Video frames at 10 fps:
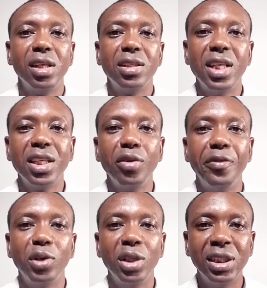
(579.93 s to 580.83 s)
Thank you
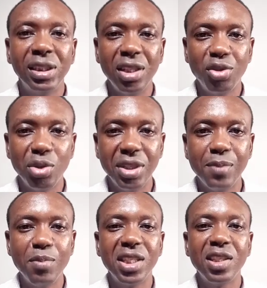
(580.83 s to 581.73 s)
for listening to
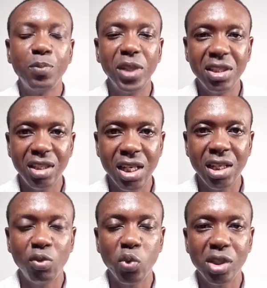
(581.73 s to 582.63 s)
this message. Please share
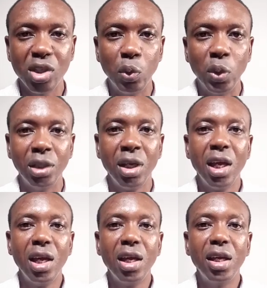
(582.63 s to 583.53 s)
it with someone.
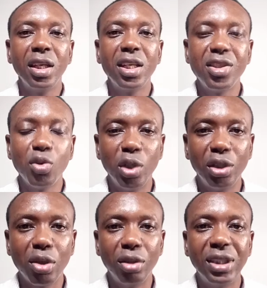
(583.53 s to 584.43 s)
In case you want
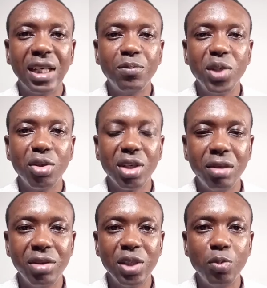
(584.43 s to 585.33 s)
to contact me, you
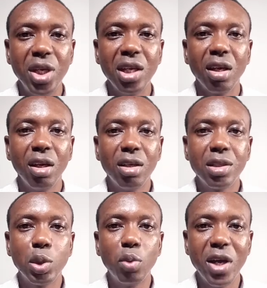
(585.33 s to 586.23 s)
can reach me
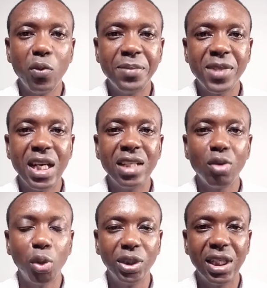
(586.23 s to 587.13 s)
through my website,
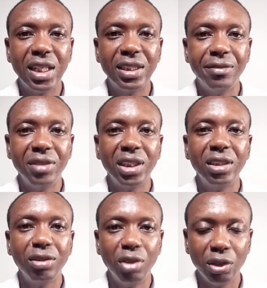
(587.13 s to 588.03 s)

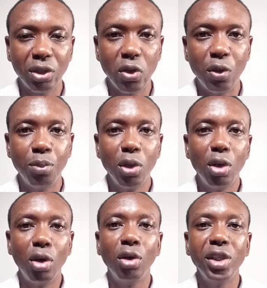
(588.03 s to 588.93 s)
hosannadavid.com
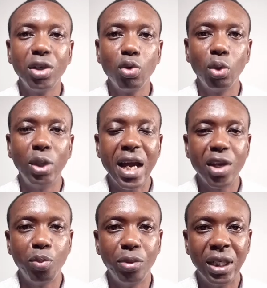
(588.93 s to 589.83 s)
or
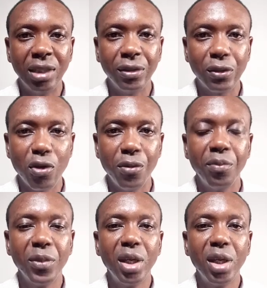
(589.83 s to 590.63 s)
eagleeyeopener.com.